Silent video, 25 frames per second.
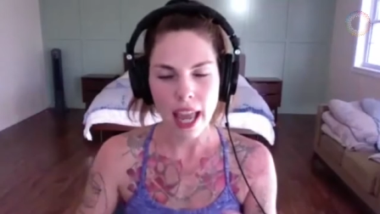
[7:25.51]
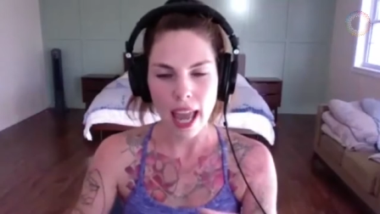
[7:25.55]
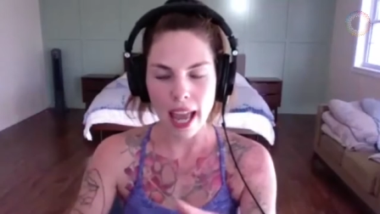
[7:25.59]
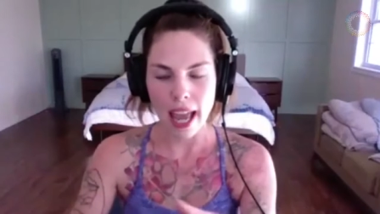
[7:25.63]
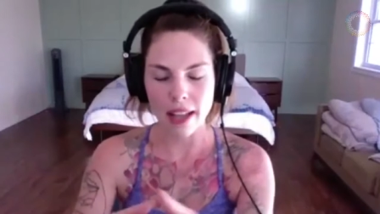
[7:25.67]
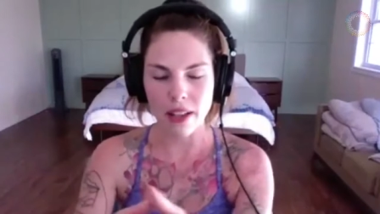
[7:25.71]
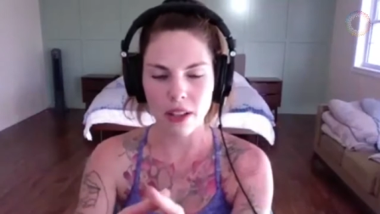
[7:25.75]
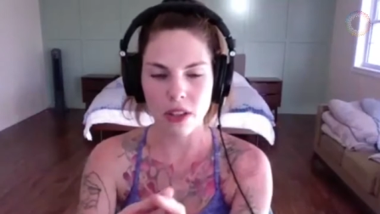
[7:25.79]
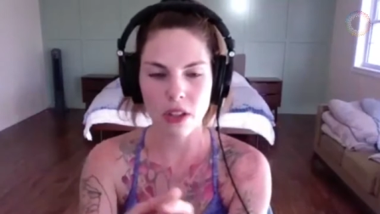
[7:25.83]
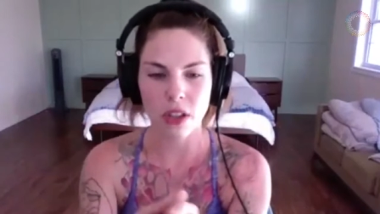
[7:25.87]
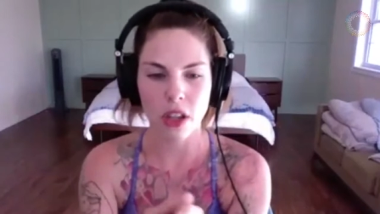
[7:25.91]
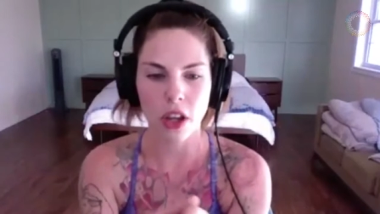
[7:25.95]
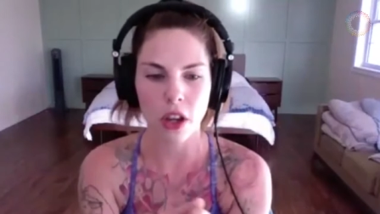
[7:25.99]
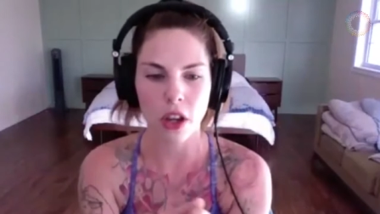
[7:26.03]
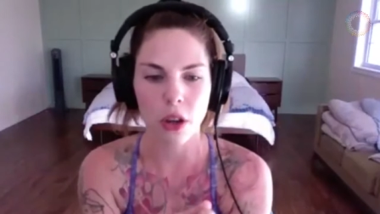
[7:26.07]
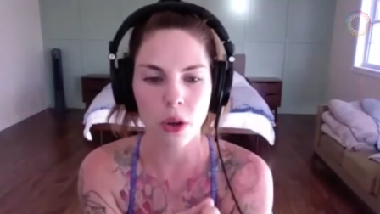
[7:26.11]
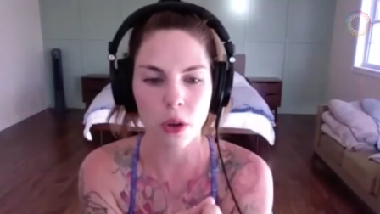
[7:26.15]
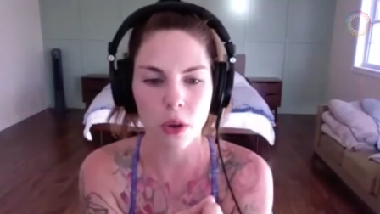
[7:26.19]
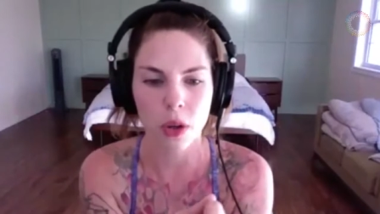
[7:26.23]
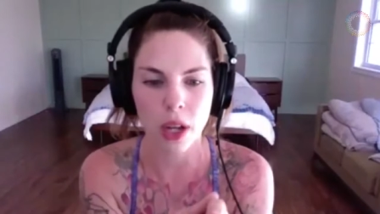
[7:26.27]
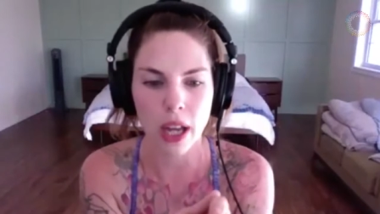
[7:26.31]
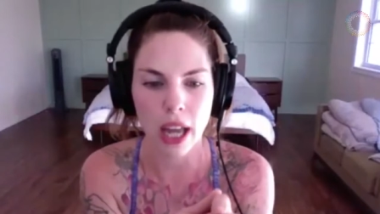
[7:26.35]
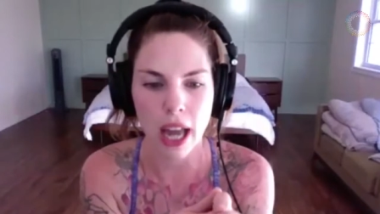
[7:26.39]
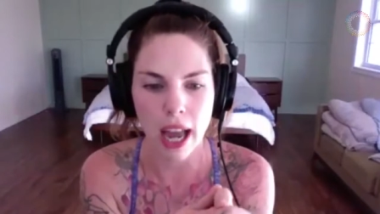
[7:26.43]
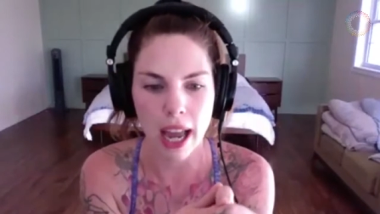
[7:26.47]
And
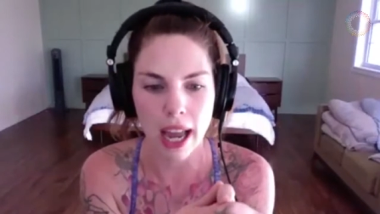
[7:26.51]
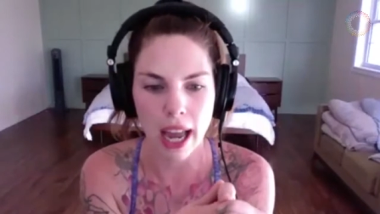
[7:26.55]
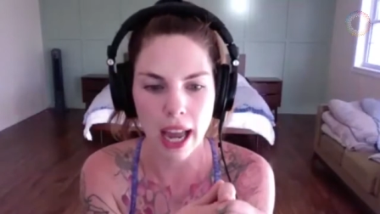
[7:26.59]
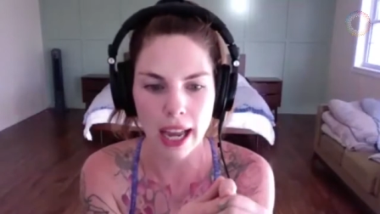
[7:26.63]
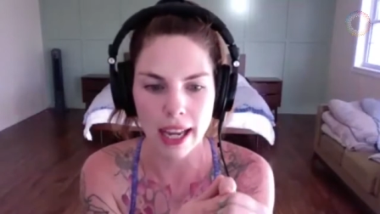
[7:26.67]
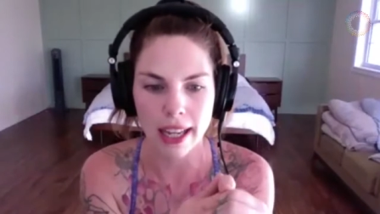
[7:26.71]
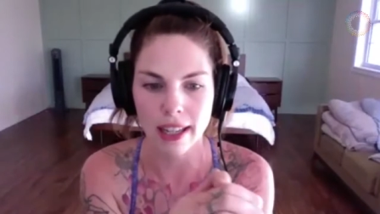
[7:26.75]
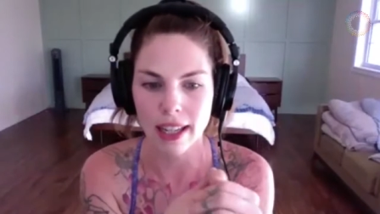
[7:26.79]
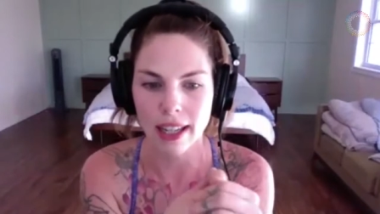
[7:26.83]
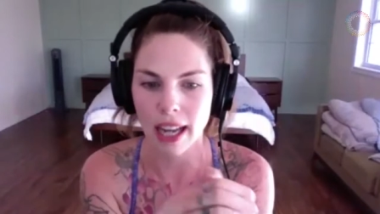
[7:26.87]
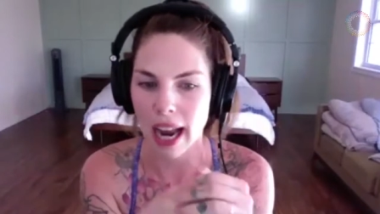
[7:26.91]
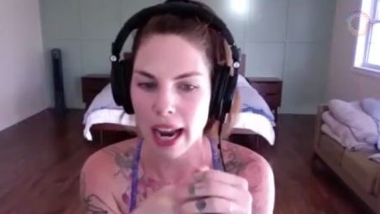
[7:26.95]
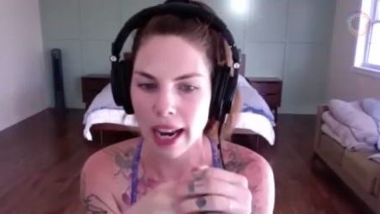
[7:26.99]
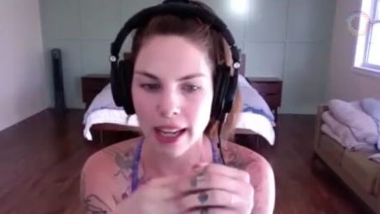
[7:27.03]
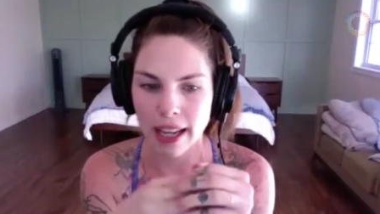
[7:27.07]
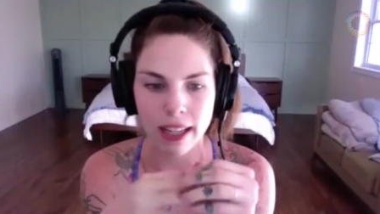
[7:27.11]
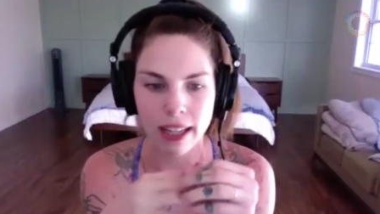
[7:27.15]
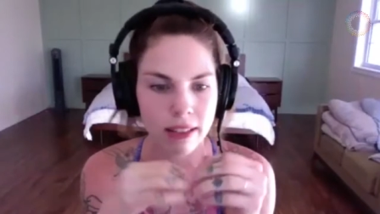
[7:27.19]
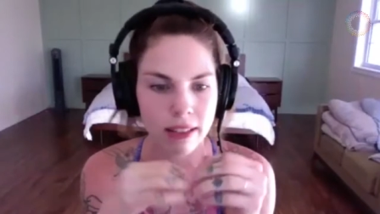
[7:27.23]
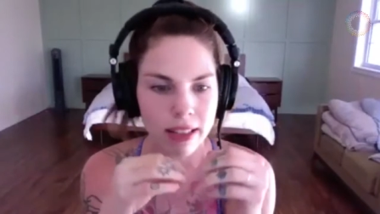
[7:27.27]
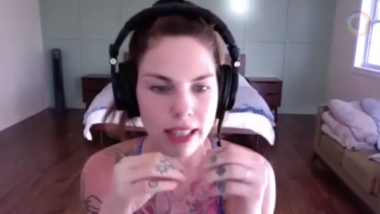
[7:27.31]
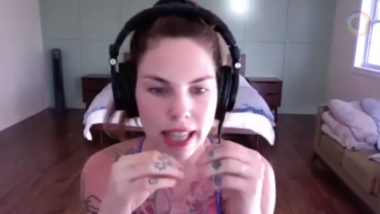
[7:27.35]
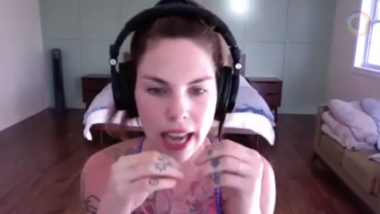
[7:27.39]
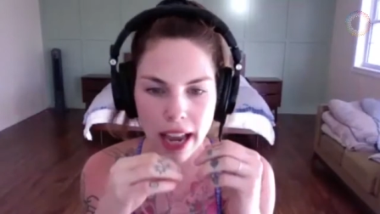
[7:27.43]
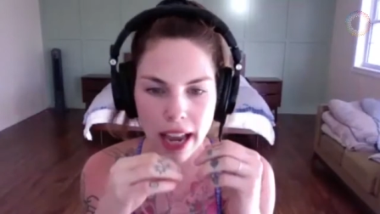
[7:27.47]
so I
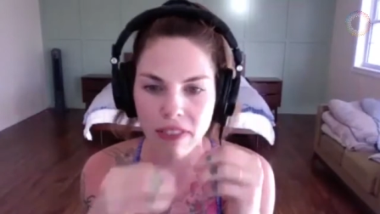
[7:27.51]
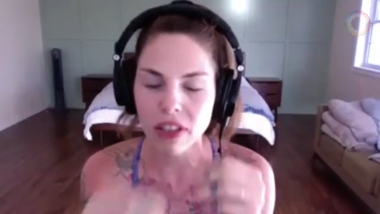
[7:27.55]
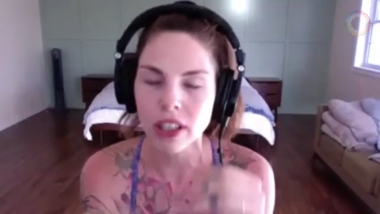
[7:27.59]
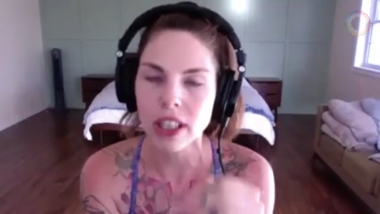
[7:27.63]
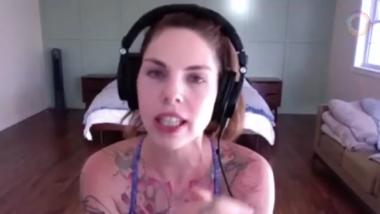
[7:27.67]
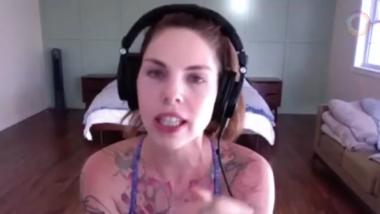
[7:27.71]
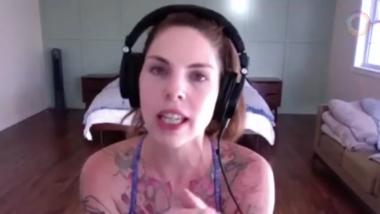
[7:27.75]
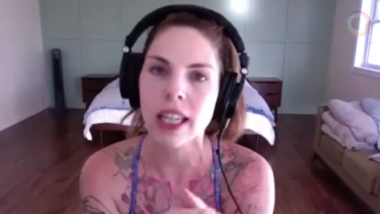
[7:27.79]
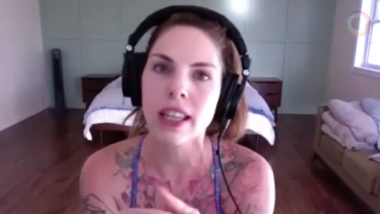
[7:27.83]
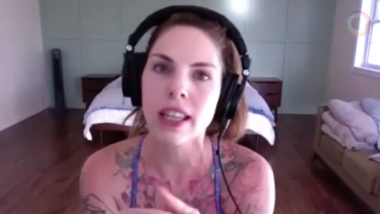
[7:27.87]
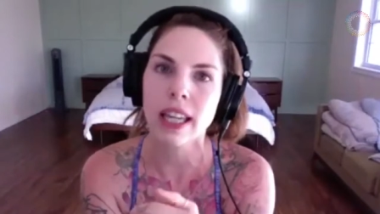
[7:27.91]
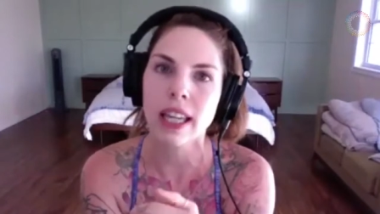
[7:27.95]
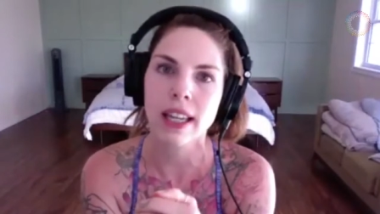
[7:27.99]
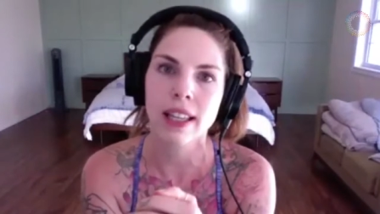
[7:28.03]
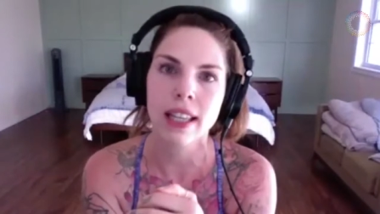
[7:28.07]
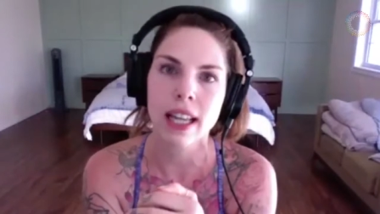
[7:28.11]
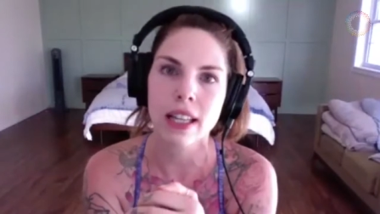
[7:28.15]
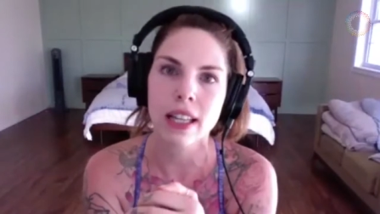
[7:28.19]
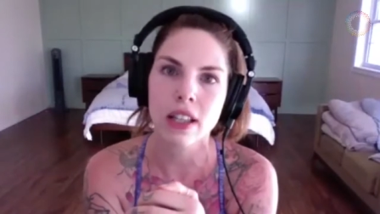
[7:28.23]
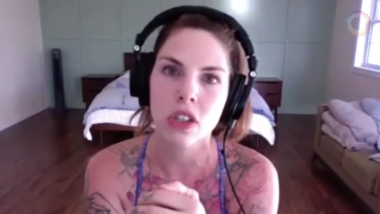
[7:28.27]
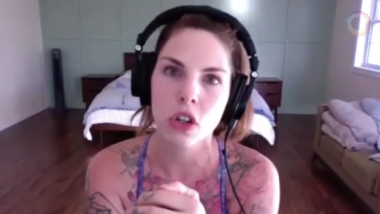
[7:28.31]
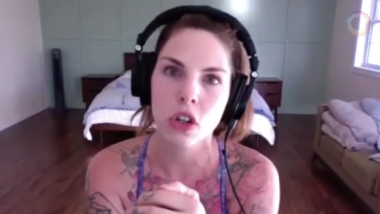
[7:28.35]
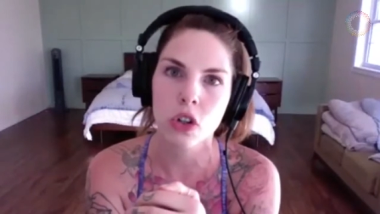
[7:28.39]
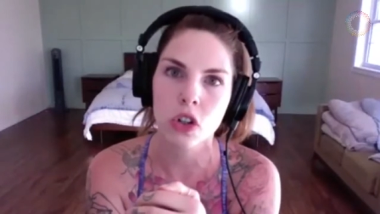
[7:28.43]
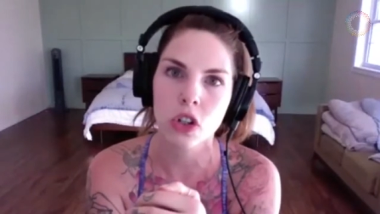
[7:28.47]
definitely think
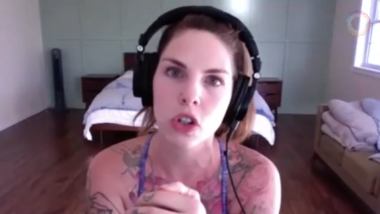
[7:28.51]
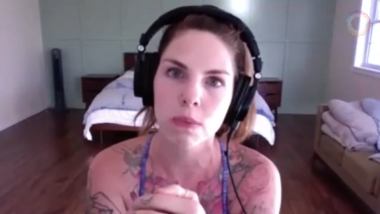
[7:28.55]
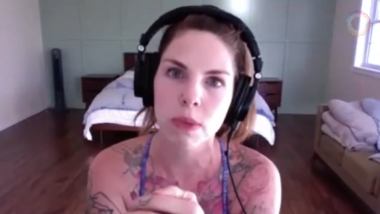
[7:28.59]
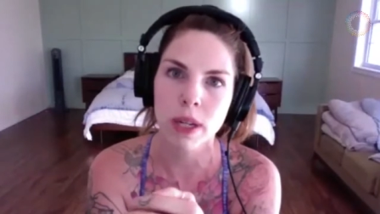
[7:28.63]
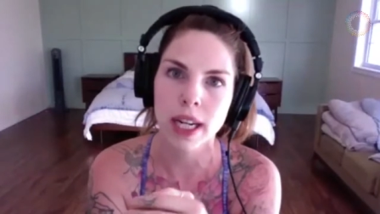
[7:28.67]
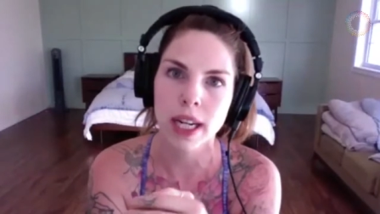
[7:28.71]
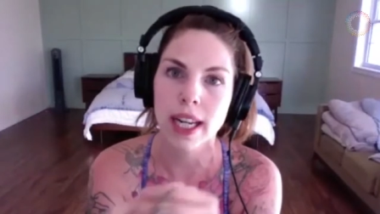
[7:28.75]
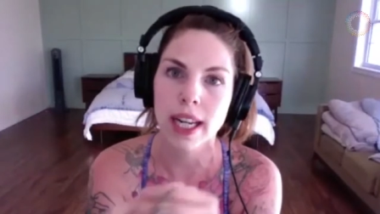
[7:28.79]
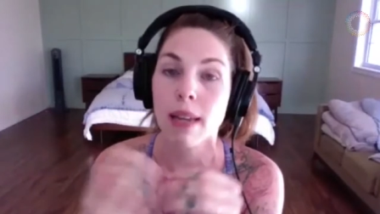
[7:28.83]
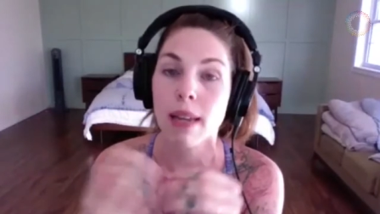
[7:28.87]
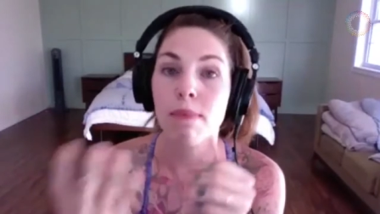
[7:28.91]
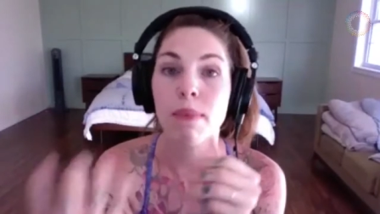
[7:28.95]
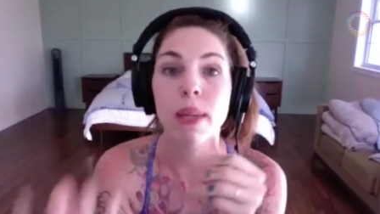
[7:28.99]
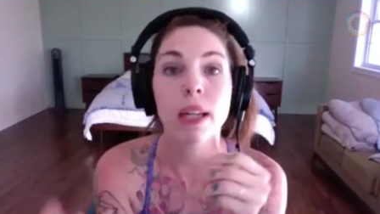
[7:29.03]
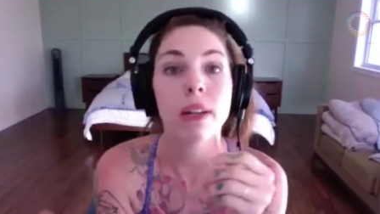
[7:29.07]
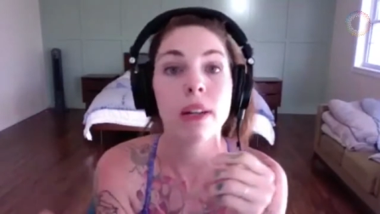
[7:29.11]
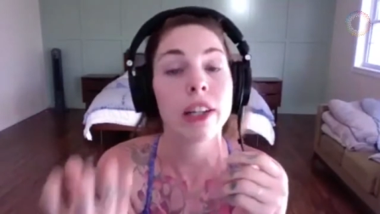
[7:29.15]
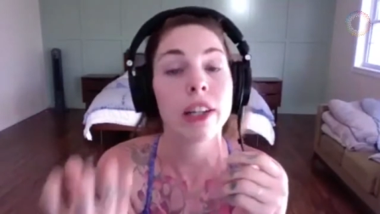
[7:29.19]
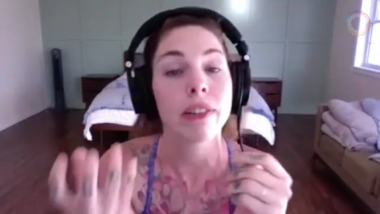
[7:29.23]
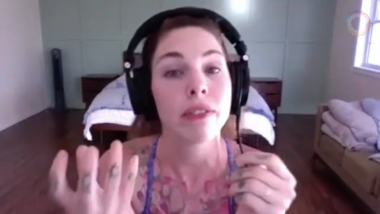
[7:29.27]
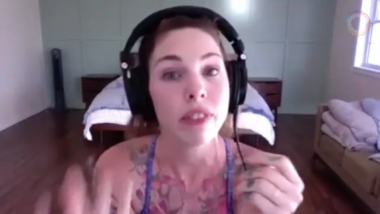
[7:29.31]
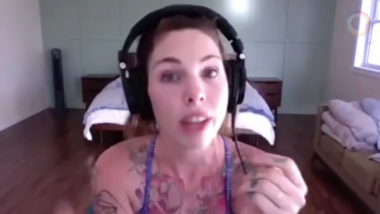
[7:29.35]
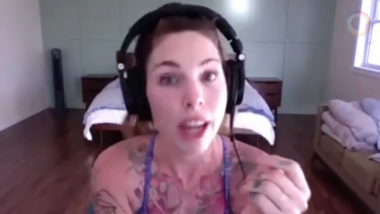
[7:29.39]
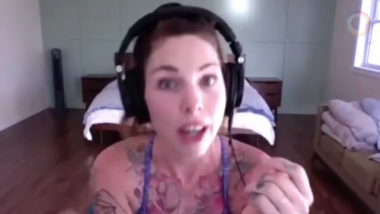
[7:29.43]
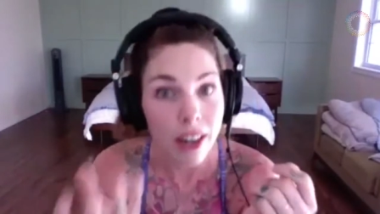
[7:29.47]
that social media can be
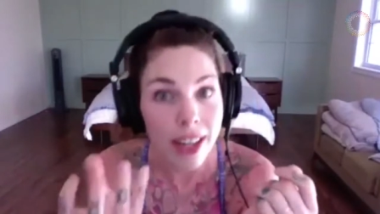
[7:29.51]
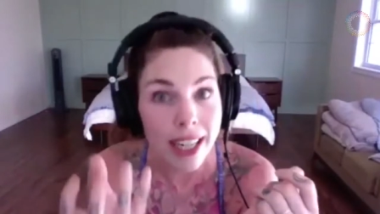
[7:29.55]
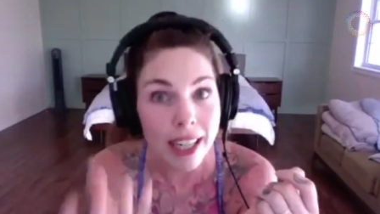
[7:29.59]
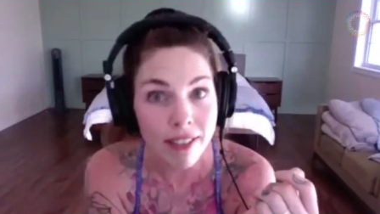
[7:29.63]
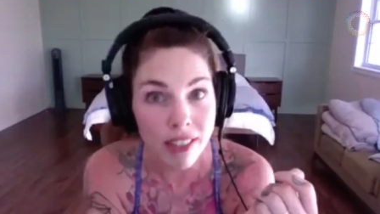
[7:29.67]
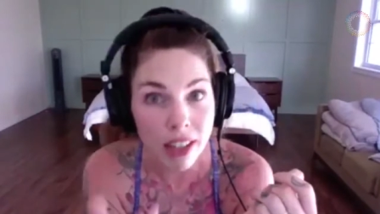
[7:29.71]
very,